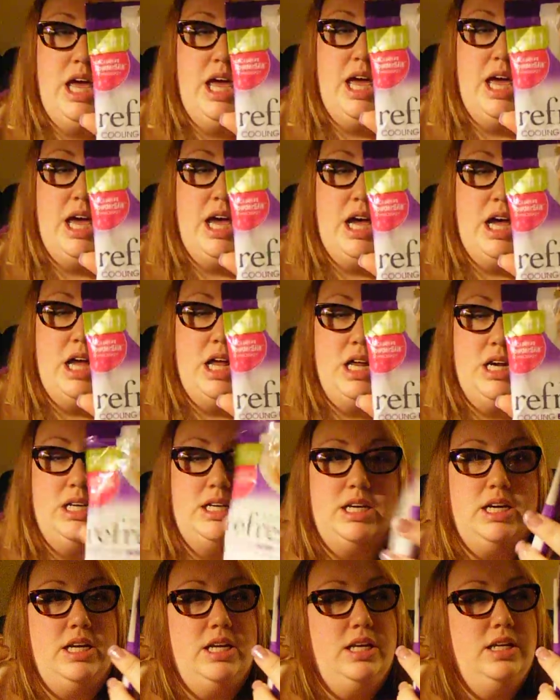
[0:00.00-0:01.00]

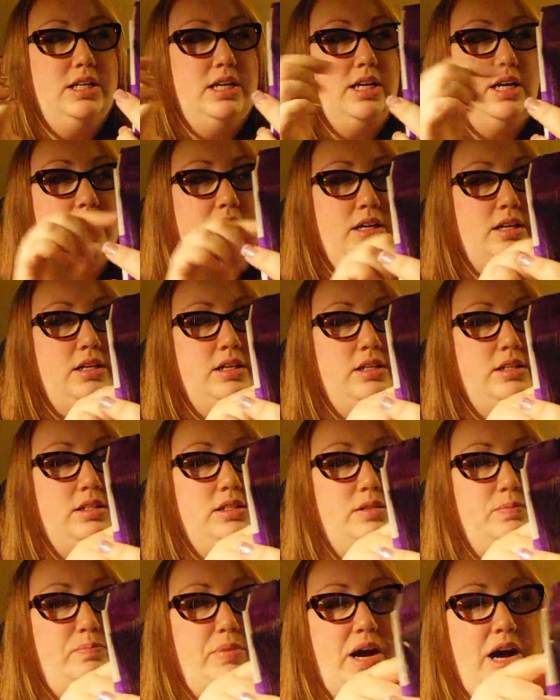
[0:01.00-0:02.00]
And it
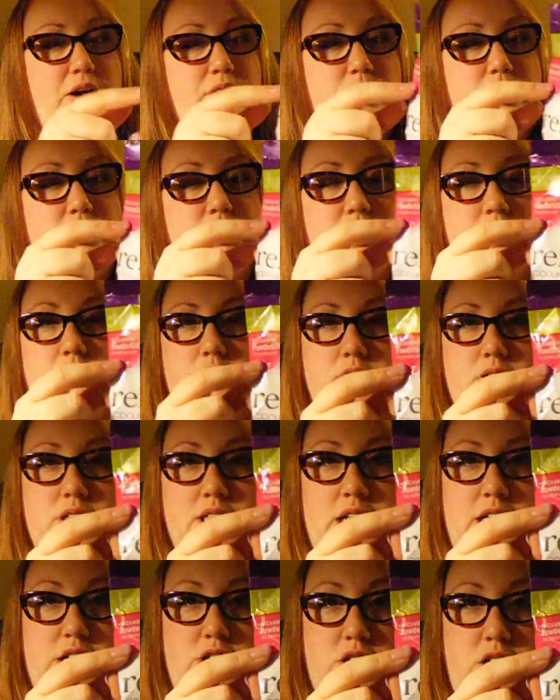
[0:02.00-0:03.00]
has powder silk
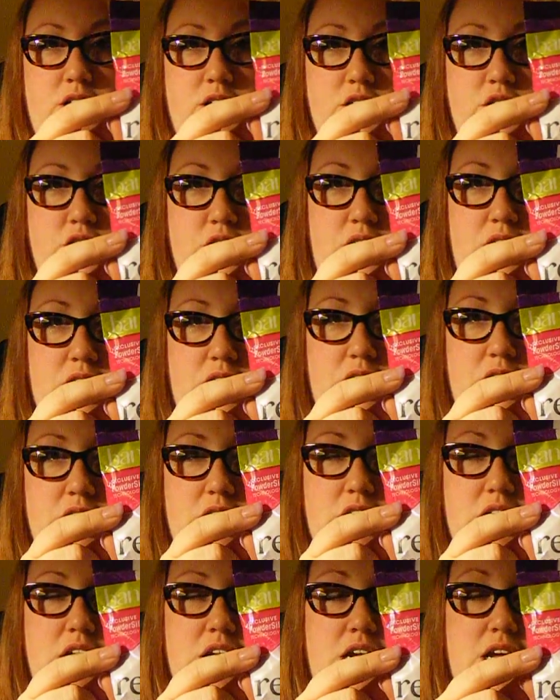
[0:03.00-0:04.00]
technology.
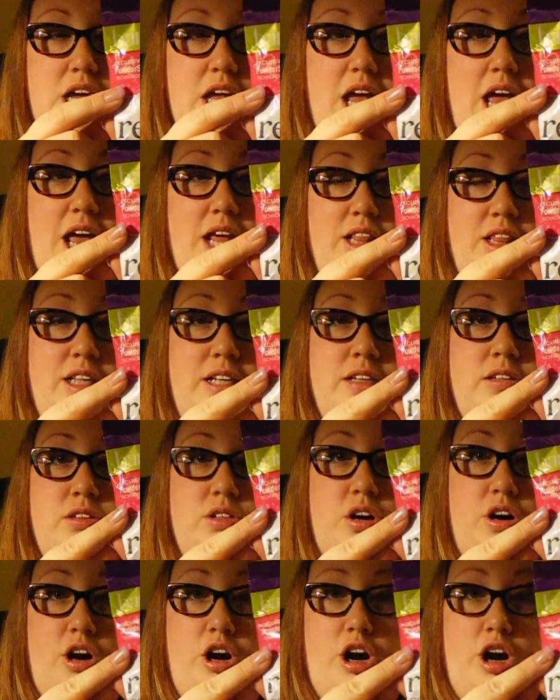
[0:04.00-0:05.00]
And these
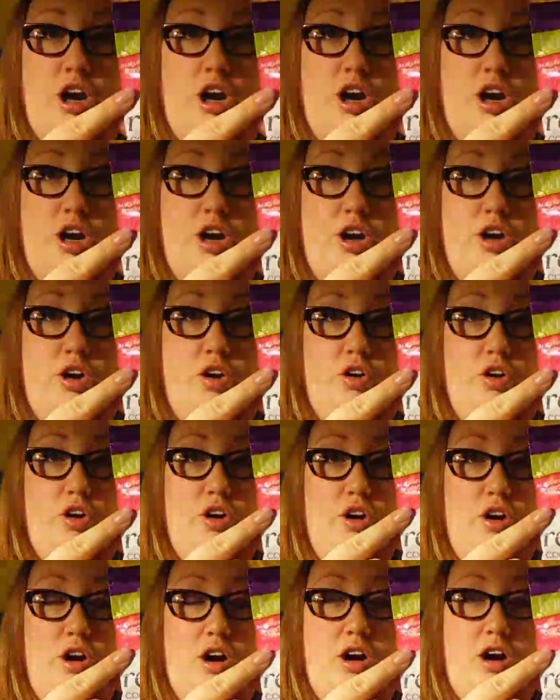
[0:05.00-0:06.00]
are
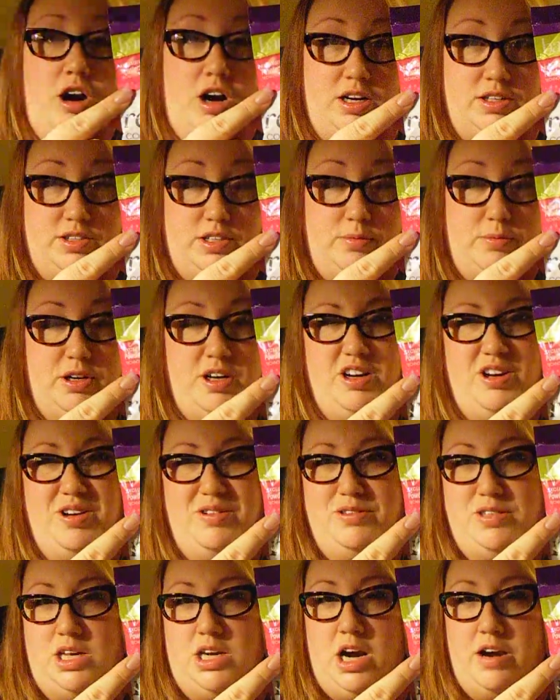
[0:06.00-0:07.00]
awesome. I
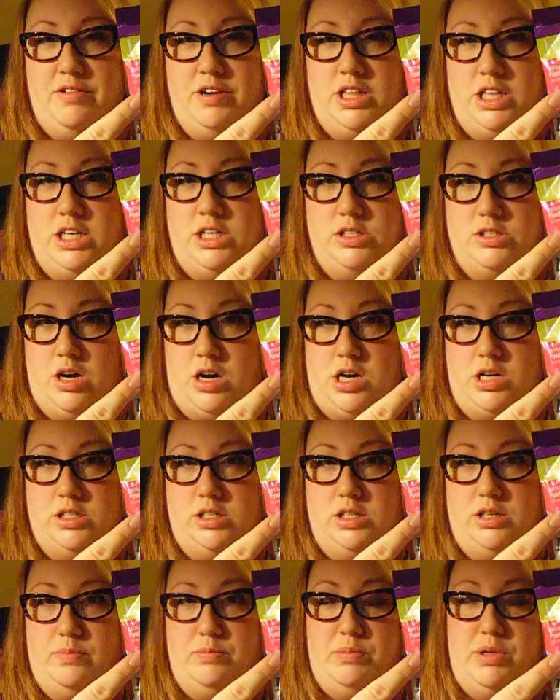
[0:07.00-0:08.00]
know I said everything is
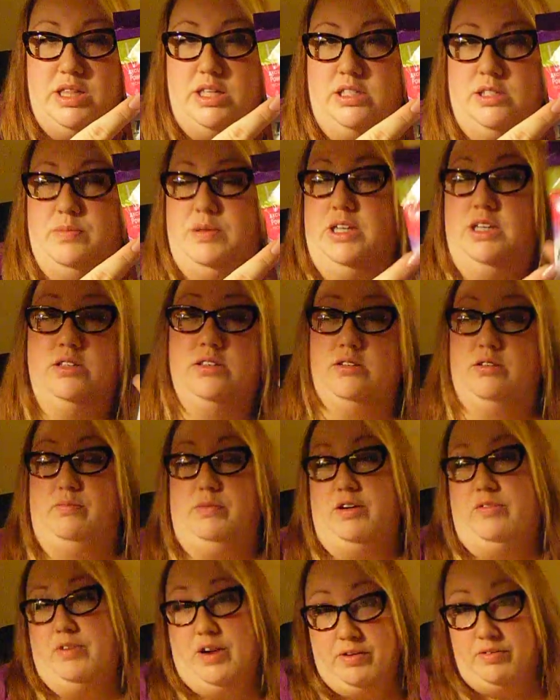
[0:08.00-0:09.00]
awesome, but that's because they're
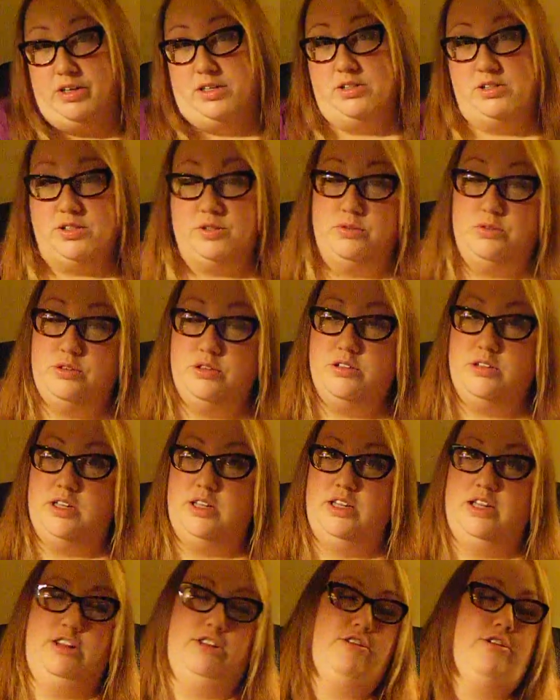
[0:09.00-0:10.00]
my favorite, so of course
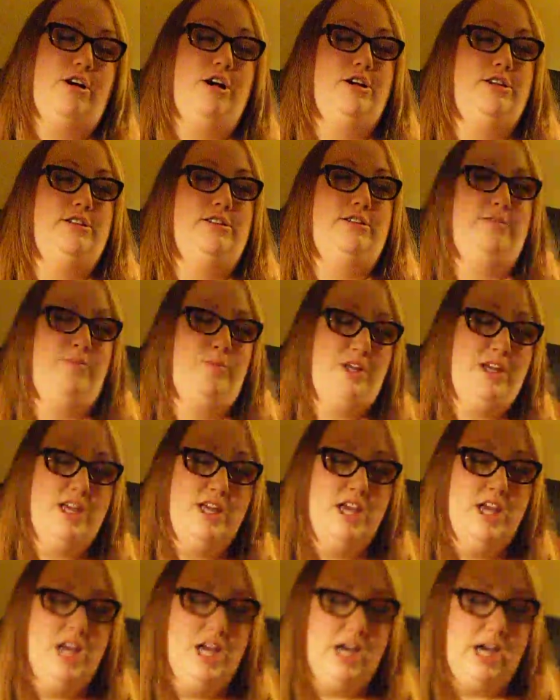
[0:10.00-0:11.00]
I think they're
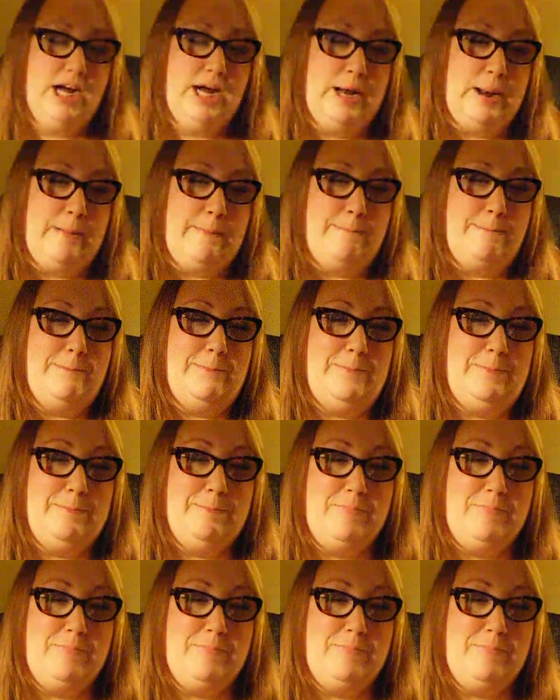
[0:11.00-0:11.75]
awesome.